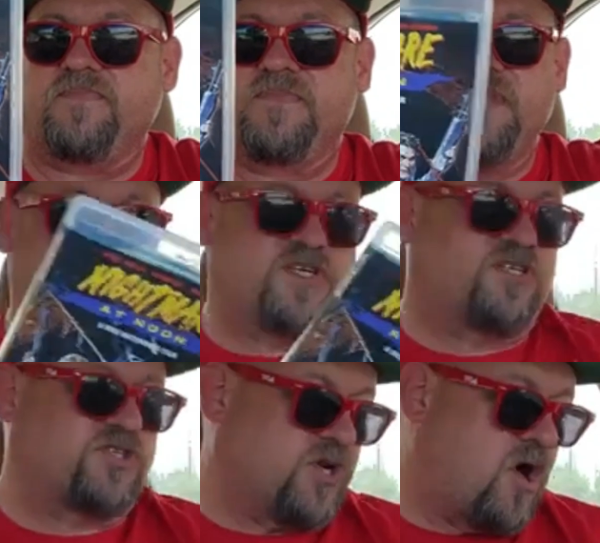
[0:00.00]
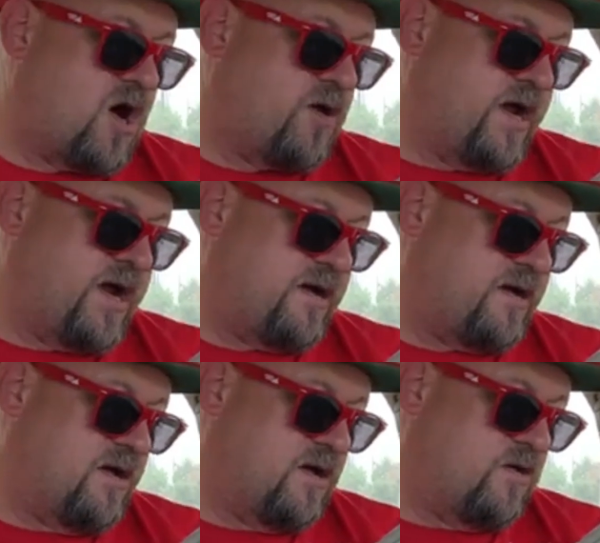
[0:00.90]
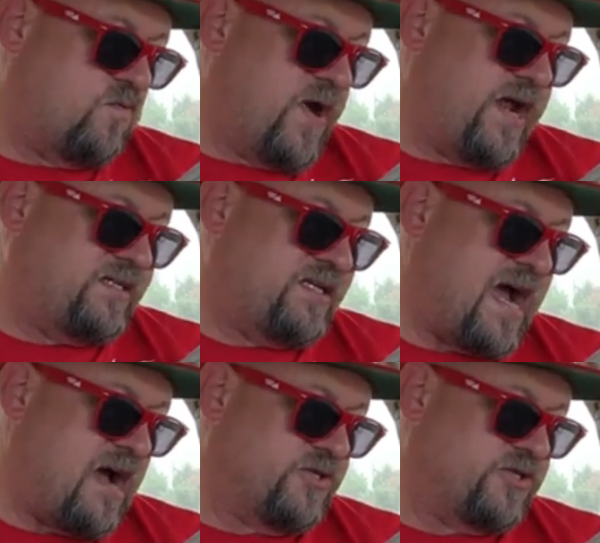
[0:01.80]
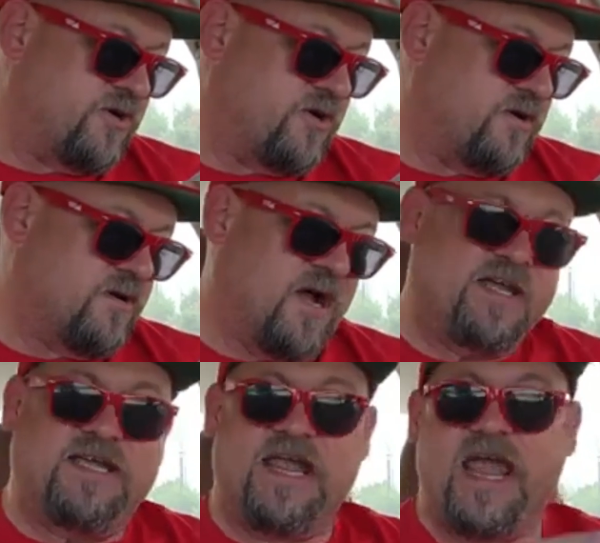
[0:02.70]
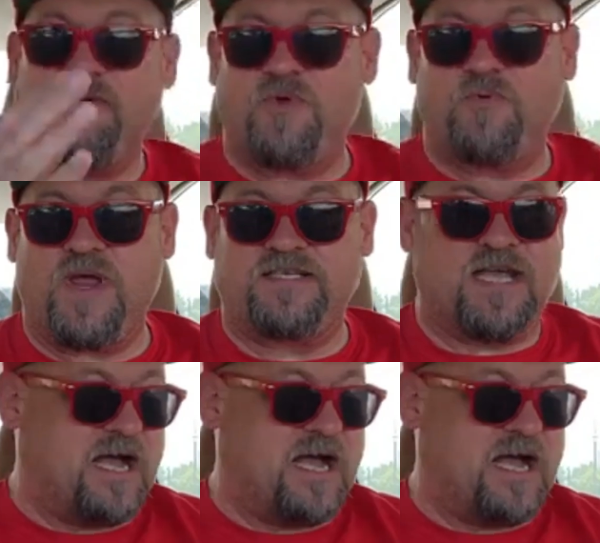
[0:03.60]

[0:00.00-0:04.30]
This is starring Wings Hauser, again with Wings